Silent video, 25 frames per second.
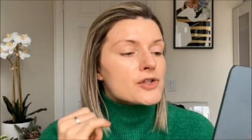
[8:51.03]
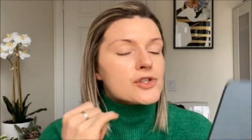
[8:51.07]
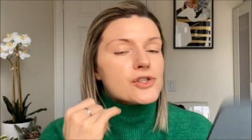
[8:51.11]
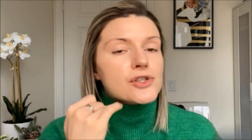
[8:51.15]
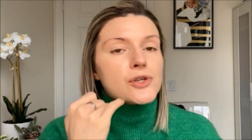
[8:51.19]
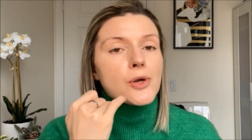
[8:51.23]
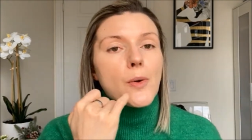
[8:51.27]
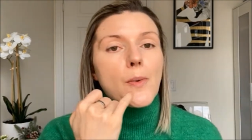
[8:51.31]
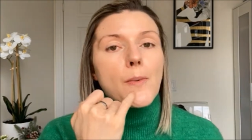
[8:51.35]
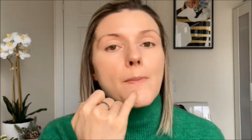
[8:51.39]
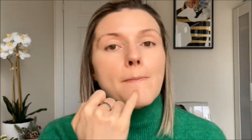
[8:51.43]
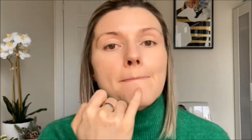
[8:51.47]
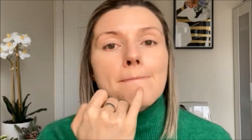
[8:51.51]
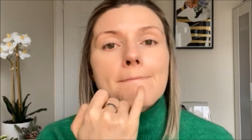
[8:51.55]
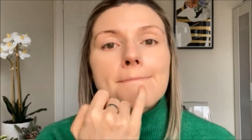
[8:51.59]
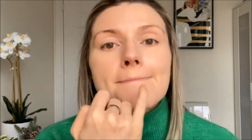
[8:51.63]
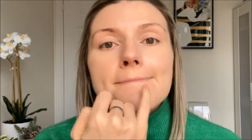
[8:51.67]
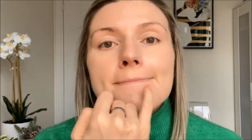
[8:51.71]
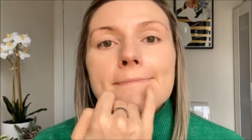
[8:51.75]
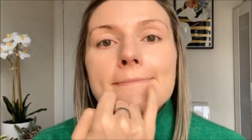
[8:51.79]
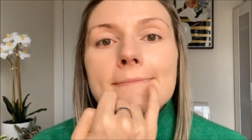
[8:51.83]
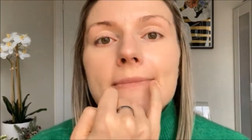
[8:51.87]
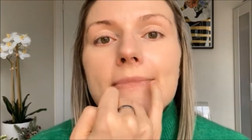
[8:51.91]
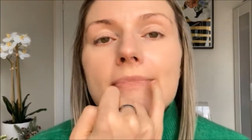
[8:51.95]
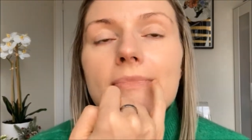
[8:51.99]
So
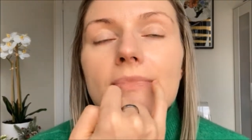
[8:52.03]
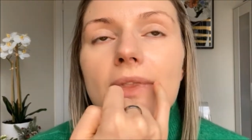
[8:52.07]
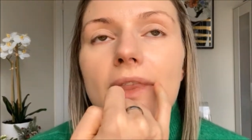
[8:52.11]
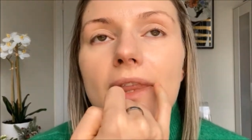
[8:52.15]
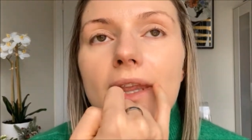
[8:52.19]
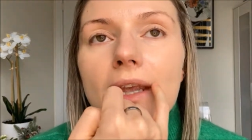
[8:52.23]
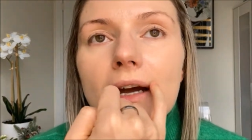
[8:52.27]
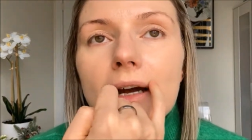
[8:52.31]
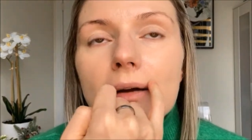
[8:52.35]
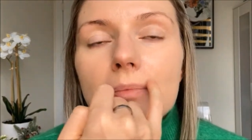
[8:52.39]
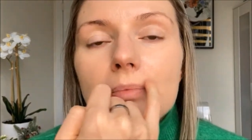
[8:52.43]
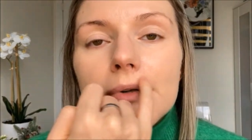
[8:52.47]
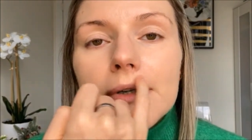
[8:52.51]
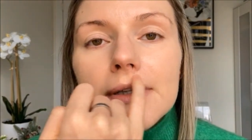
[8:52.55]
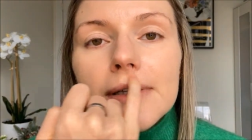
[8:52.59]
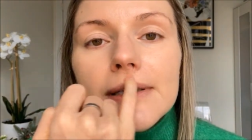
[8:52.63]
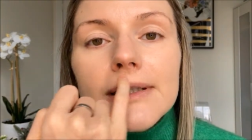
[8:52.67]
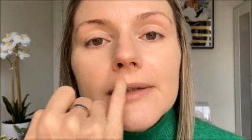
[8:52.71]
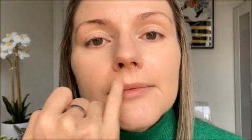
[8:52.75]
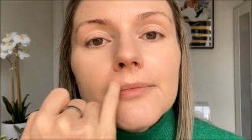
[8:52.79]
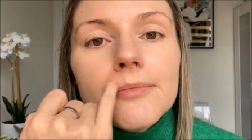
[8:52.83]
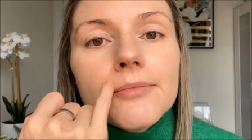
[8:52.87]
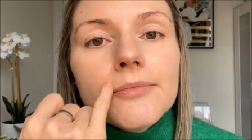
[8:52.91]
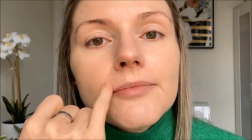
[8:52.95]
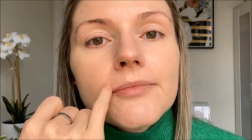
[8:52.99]
upper
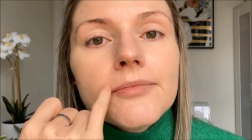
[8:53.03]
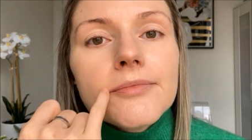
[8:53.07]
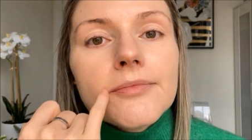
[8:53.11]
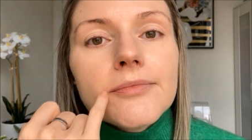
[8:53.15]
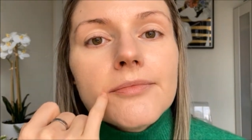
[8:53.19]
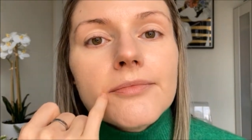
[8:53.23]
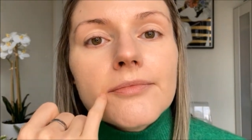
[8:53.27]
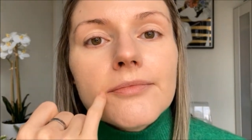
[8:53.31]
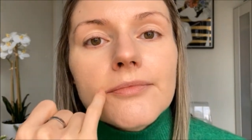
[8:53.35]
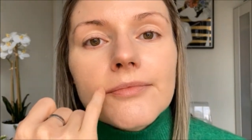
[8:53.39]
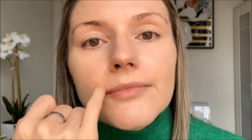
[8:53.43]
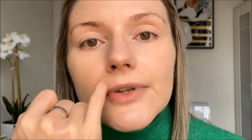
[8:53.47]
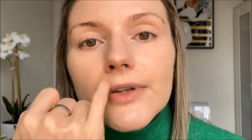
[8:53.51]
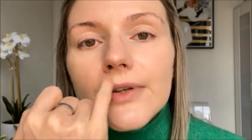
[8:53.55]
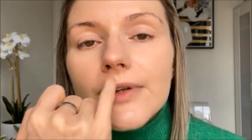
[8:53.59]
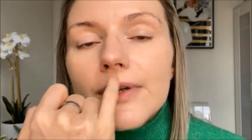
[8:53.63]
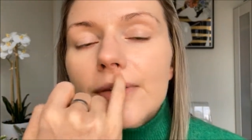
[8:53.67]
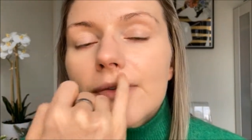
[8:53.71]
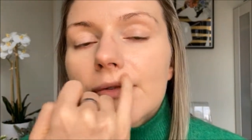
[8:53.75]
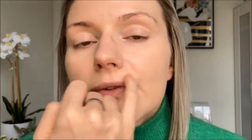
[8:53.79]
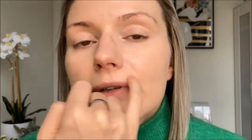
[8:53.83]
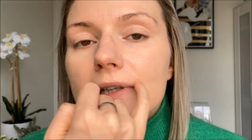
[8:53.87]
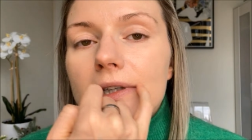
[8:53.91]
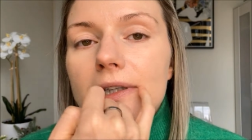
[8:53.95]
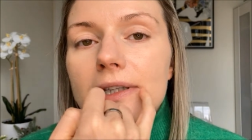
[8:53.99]
lip, you can
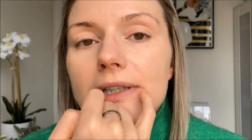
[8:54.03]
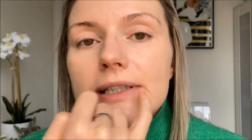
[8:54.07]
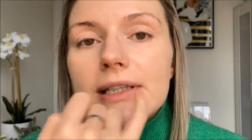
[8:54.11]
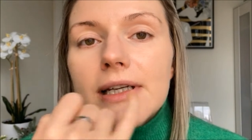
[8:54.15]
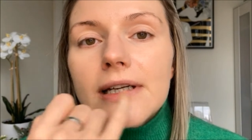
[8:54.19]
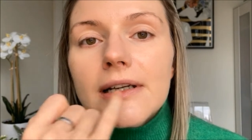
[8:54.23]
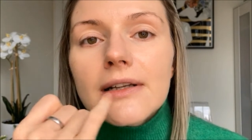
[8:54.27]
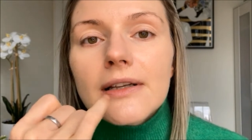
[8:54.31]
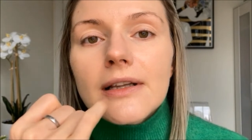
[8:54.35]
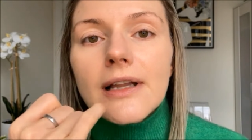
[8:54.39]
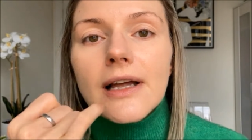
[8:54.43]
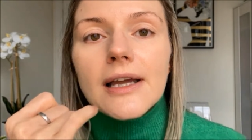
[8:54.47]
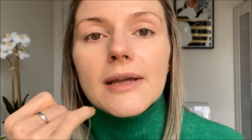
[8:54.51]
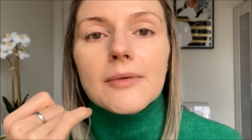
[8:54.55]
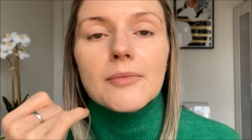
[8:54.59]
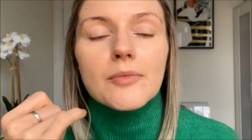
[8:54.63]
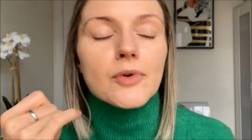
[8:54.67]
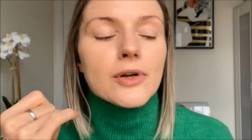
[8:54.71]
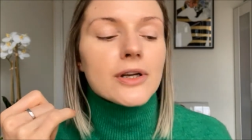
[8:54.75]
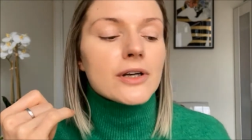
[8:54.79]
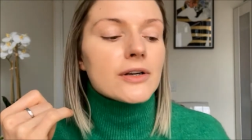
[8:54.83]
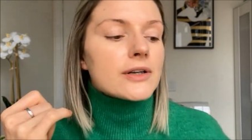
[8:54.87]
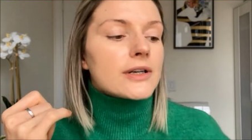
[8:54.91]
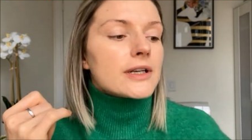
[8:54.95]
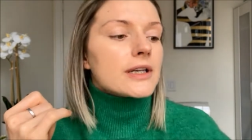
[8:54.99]
really tell I'm
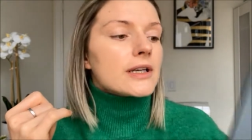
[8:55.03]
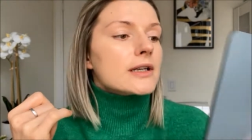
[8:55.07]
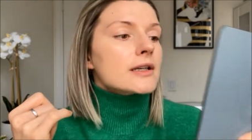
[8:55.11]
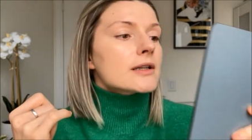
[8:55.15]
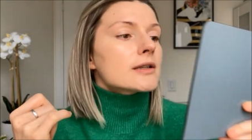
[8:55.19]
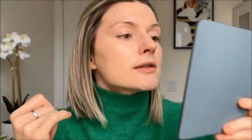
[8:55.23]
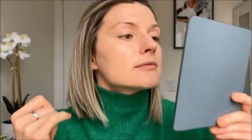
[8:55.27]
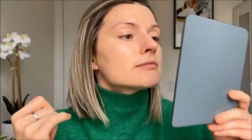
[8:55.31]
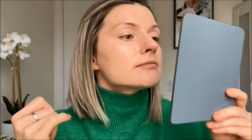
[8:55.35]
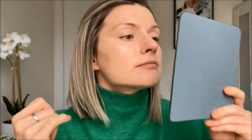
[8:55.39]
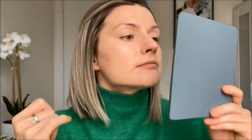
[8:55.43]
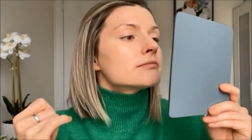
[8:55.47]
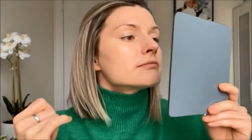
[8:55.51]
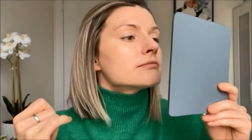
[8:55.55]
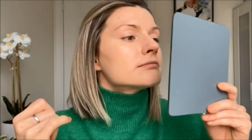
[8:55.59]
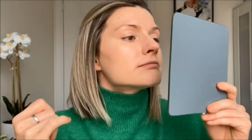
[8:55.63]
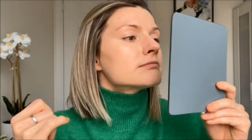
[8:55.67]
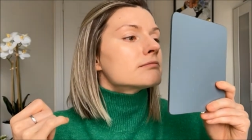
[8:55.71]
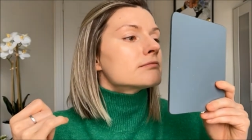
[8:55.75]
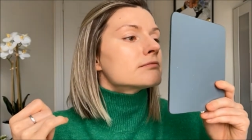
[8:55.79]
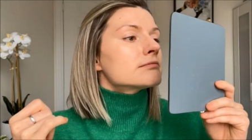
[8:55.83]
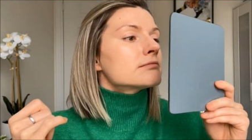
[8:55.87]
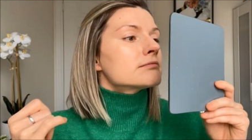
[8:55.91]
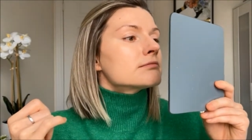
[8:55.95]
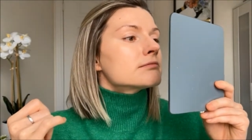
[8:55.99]
wearing
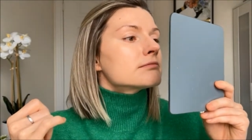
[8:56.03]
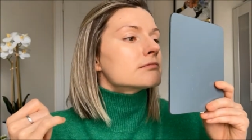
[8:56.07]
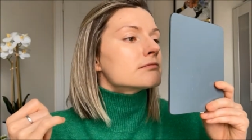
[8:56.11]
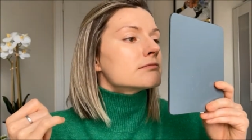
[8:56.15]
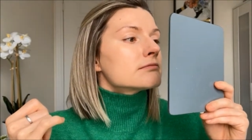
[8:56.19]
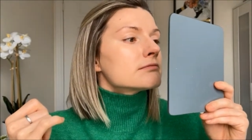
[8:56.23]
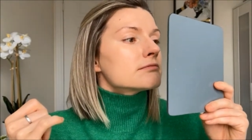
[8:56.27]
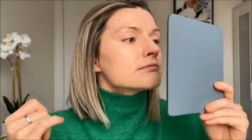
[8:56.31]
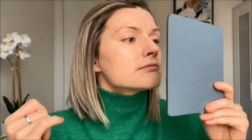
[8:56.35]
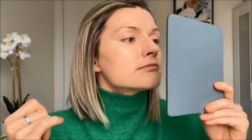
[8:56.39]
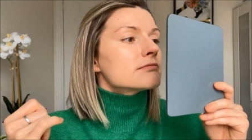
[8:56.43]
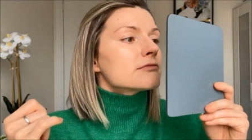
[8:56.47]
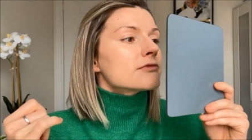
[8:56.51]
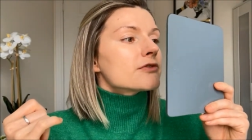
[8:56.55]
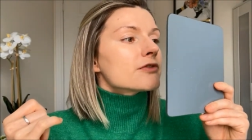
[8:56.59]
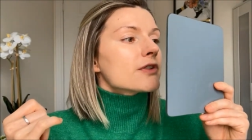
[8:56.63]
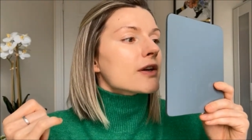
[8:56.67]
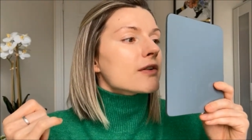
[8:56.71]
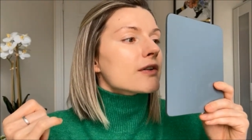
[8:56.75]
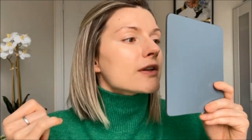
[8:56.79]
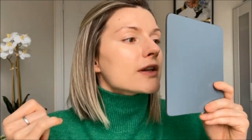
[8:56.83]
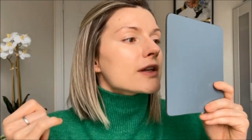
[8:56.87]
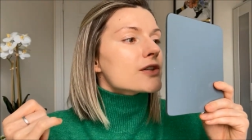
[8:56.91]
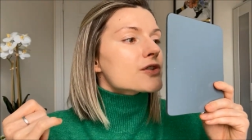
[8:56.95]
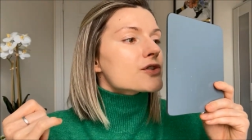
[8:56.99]

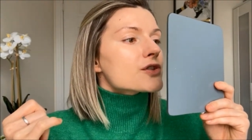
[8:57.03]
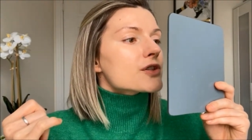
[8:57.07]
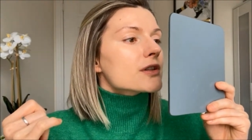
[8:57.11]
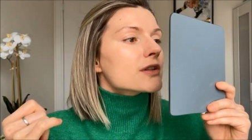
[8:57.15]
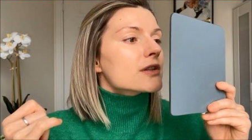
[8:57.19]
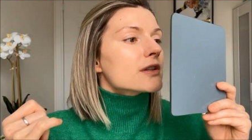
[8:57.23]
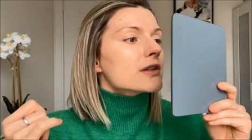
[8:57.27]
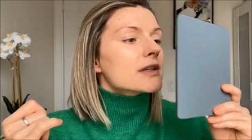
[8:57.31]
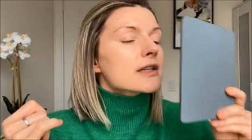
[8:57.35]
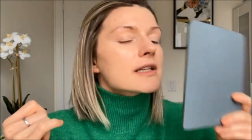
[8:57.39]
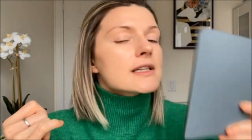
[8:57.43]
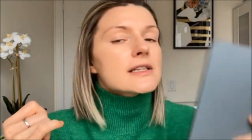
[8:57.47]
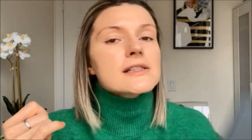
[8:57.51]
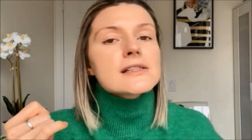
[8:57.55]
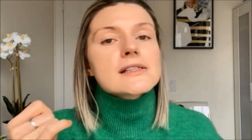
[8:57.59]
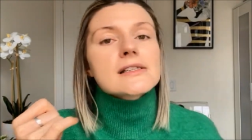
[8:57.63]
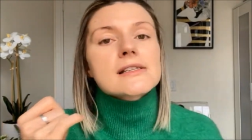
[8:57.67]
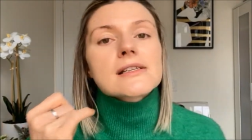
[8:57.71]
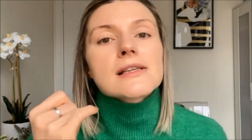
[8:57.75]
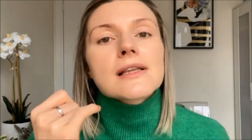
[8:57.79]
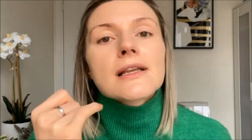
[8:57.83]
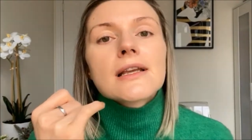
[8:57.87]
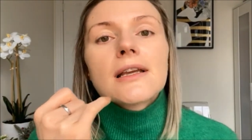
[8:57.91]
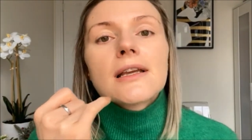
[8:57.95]
foundation. It's